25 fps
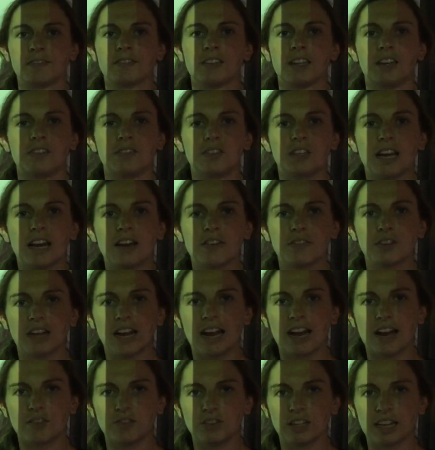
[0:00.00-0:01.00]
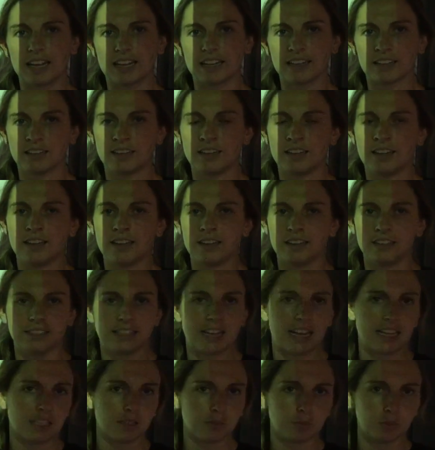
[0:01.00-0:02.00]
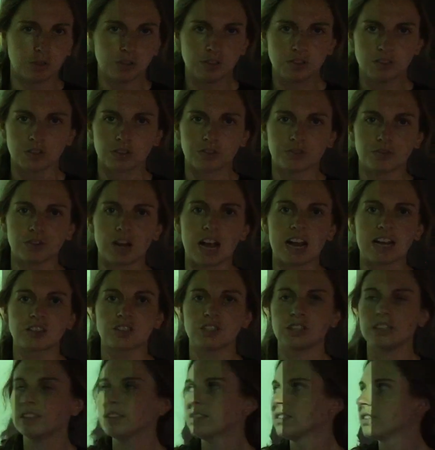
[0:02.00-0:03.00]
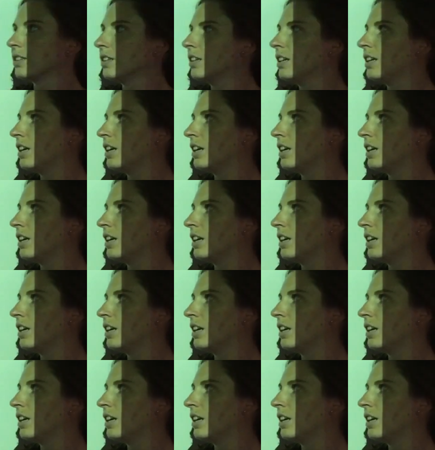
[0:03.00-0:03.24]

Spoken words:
If you ever have like decimals or fractions,